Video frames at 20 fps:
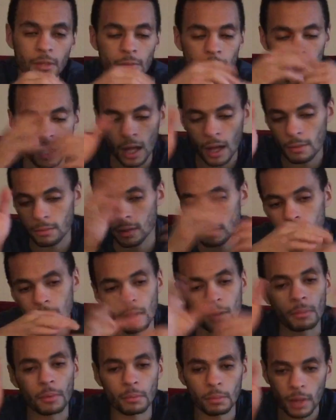blah, blah,
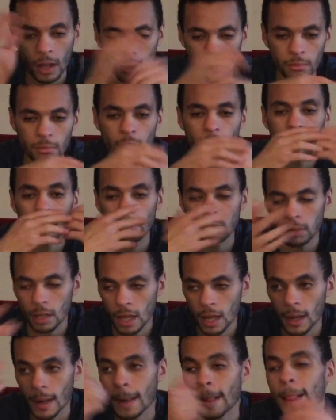blah, blah, blah, blah,
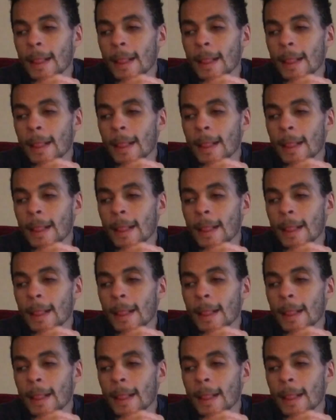blah,